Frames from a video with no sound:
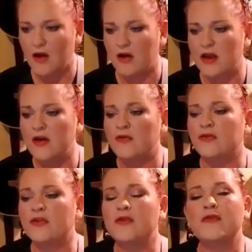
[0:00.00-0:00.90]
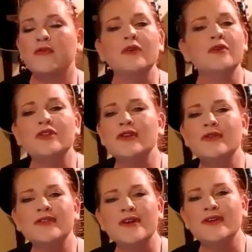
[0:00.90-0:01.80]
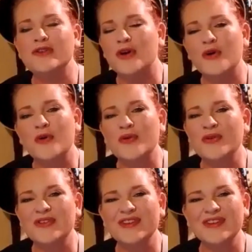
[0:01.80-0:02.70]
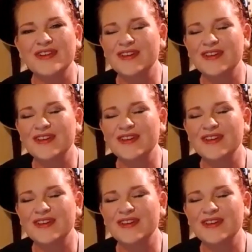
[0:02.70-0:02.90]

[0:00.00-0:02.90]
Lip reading: If the future's unknown,